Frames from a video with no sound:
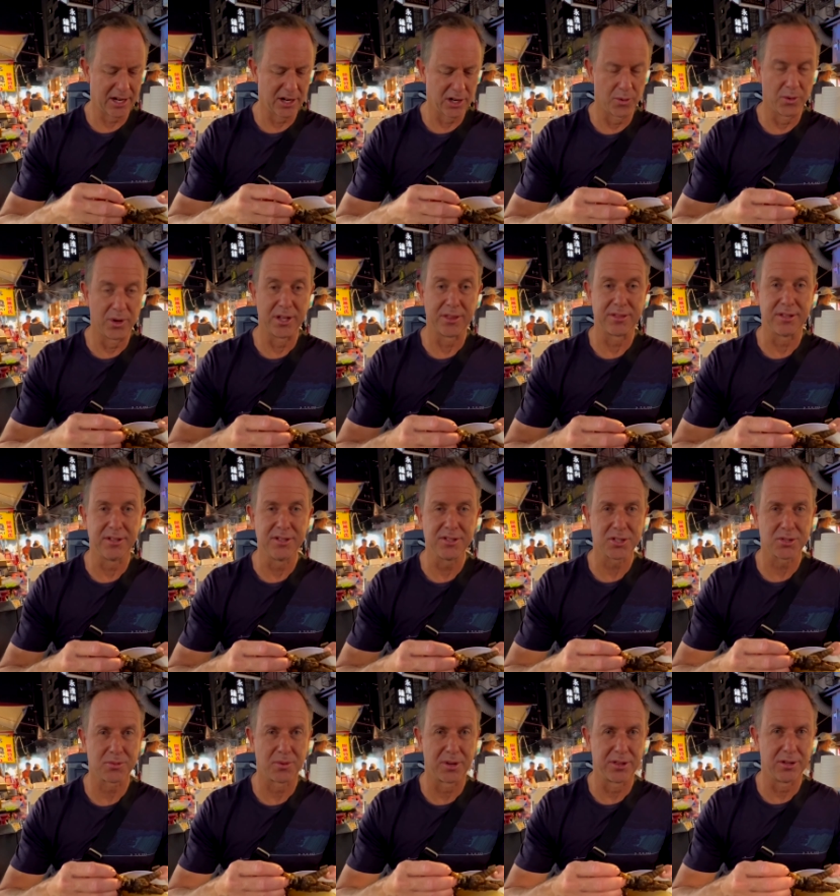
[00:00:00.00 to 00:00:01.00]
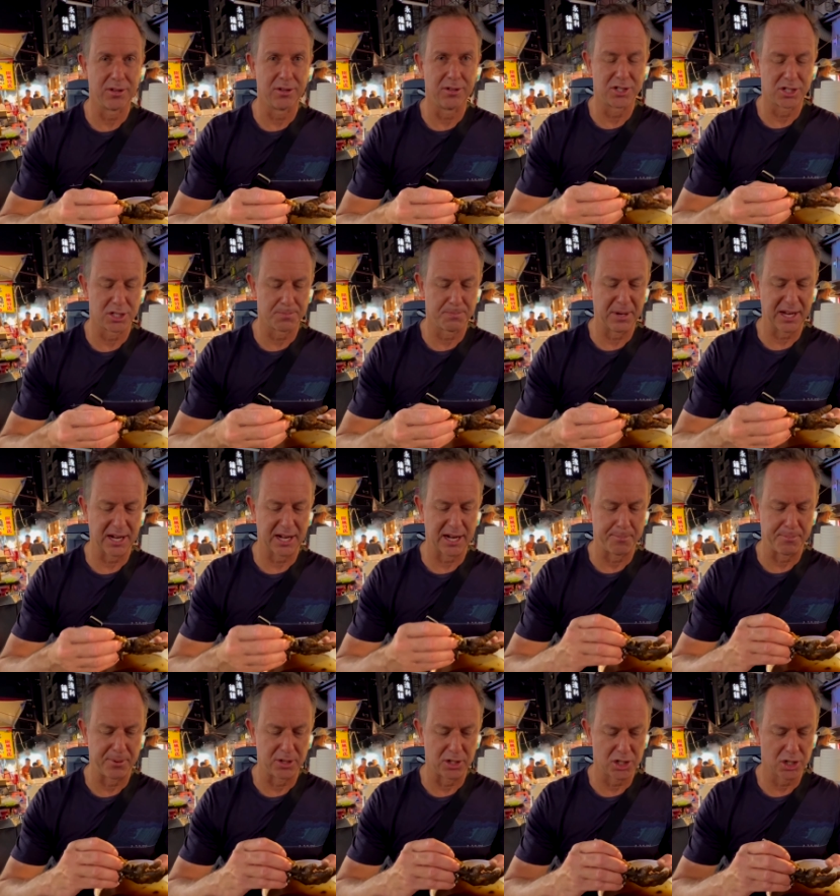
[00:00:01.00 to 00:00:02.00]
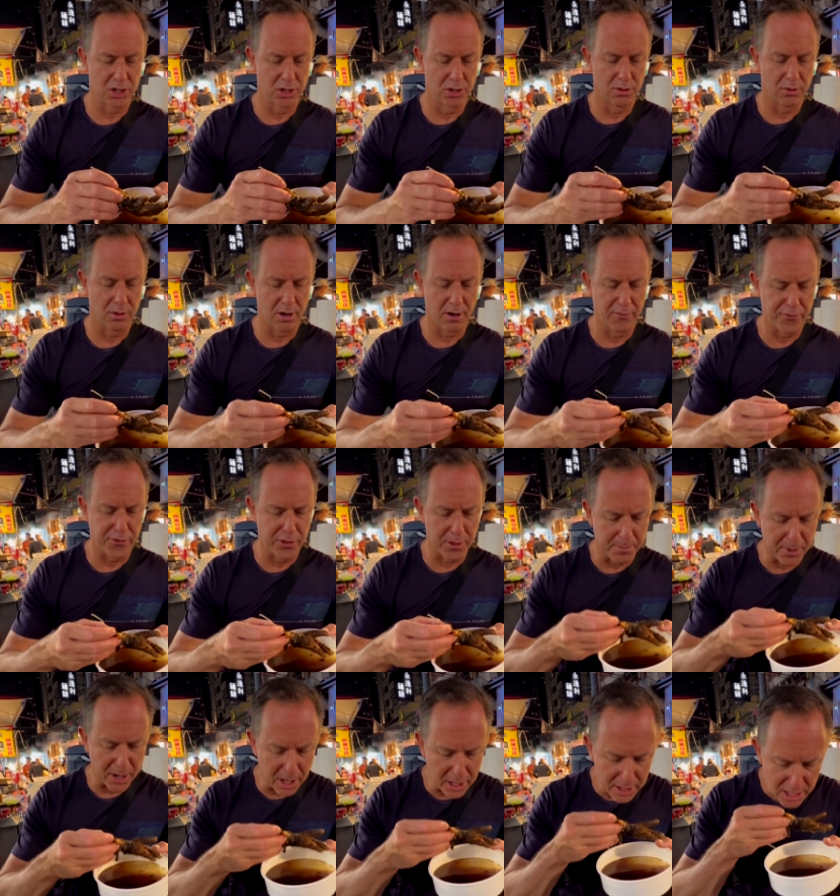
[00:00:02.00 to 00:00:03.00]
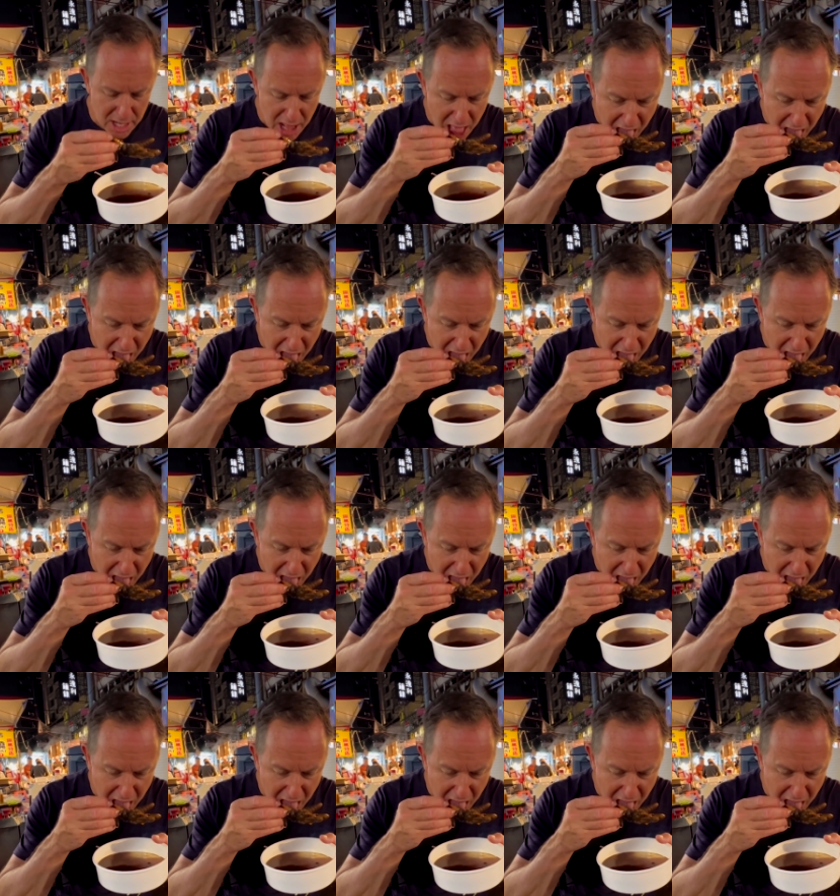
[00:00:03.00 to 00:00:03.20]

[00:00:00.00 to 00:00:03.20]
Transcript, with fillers: you eat this, whether you just pick it up and chew off the bone.